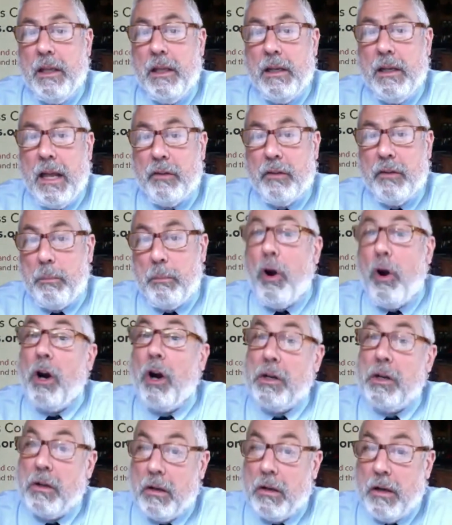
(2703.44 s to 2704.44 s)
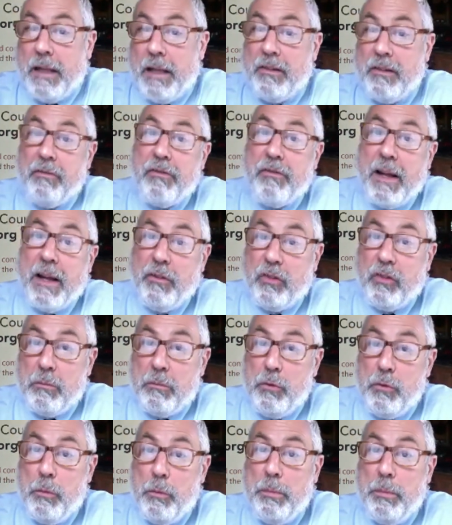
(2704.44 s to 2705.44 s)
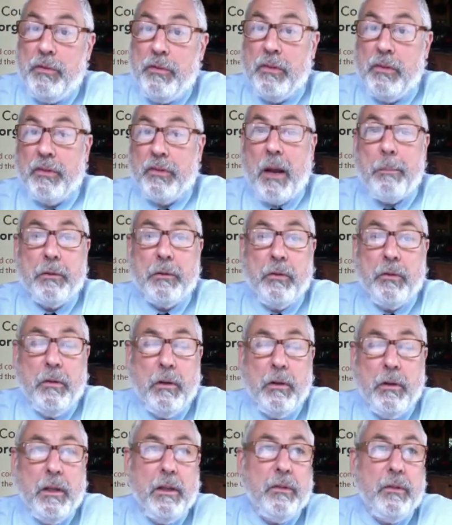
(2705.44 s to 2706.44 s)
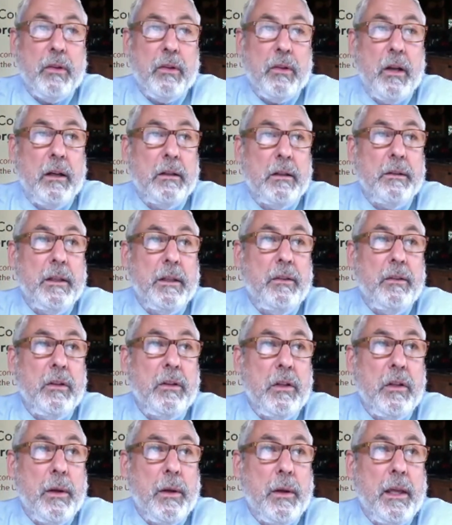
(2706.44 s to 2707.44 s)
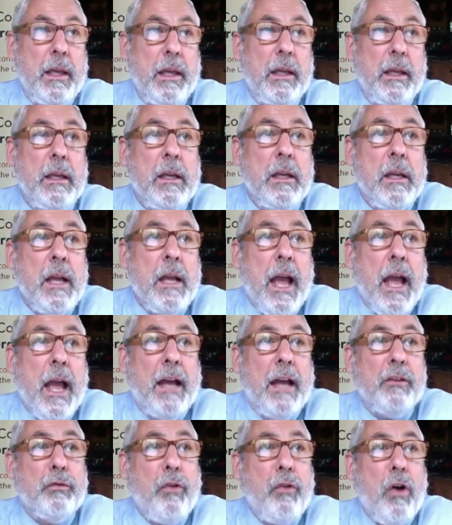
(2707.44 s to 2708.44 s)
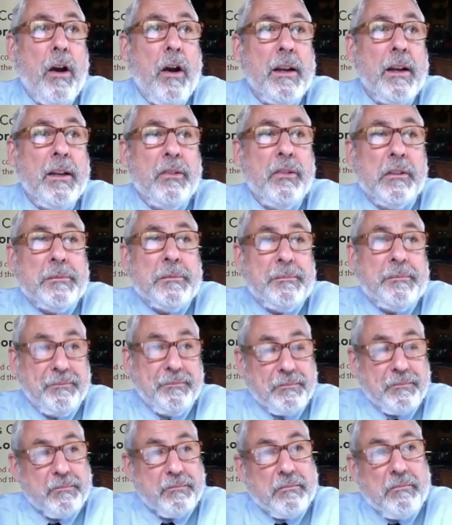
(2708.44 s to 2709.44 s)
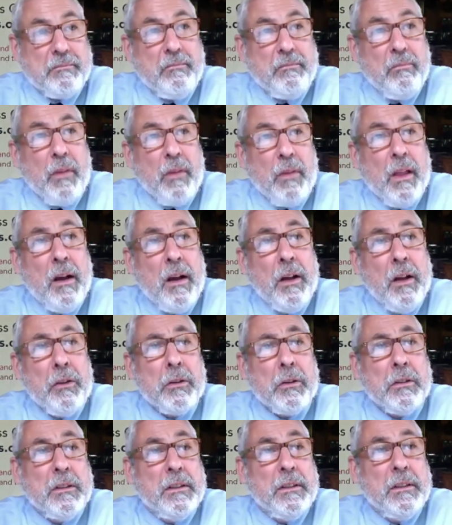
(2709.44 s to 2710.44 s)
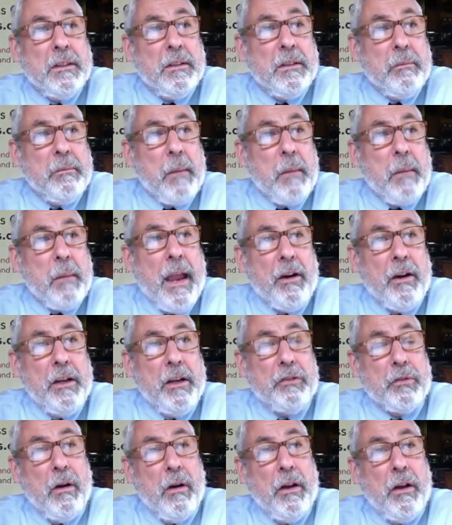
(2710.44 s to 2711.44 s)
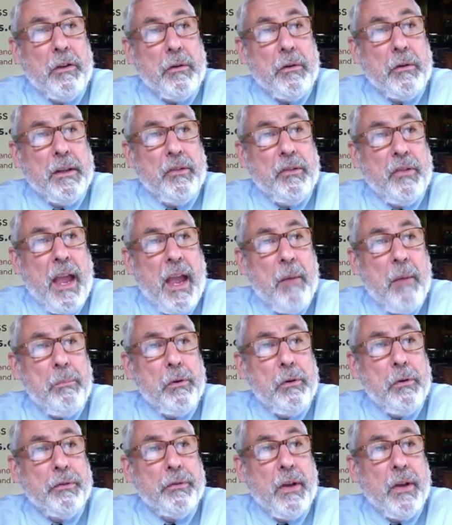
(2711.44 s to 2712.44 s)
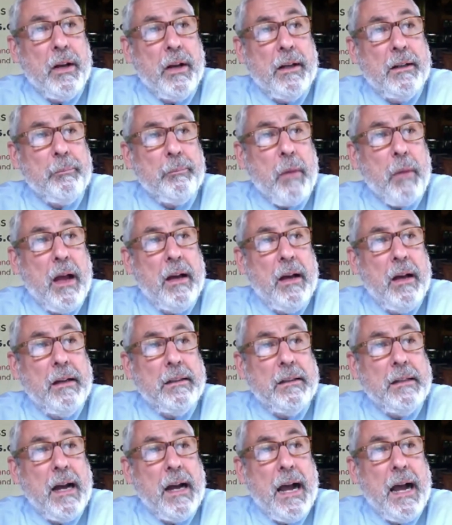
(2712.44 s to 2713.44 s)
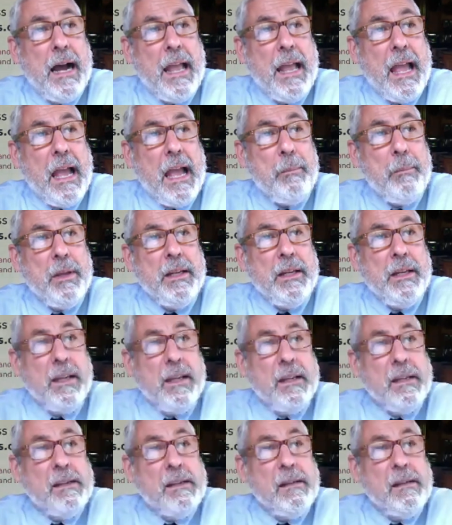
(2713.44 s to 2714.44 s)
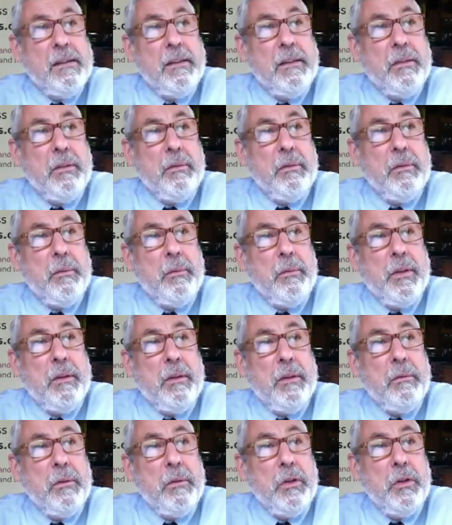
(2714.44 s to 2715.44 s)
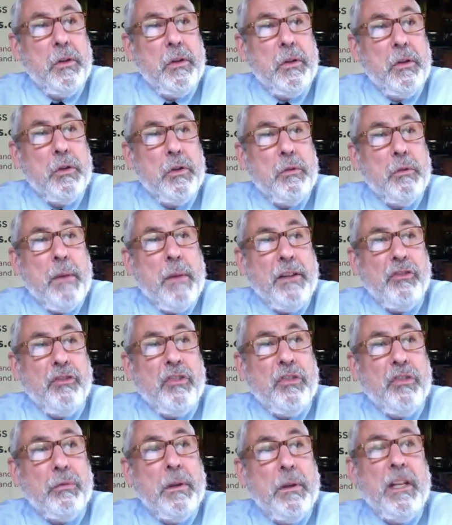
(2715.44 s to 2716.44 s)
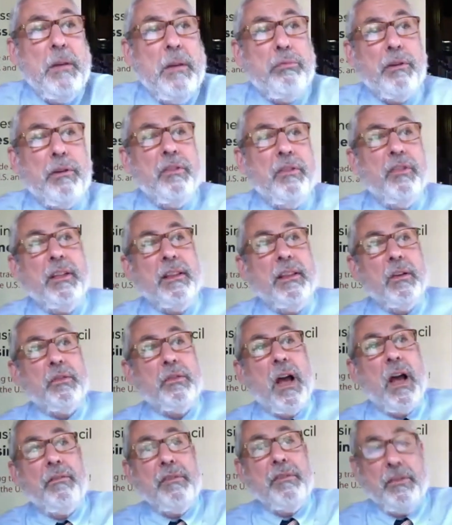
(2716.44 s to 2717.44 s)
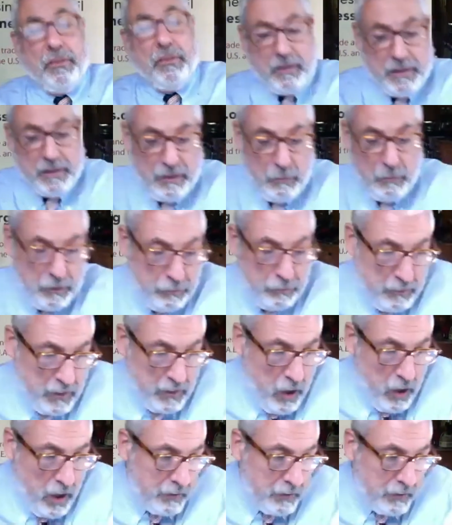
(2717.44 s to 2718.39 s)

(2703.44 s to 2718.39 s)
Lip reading: as a partner and to find some new business opportunities in the UAE. As far as other areas or other examples, I mean, you mentioned 3D printing. There's obviously, with regard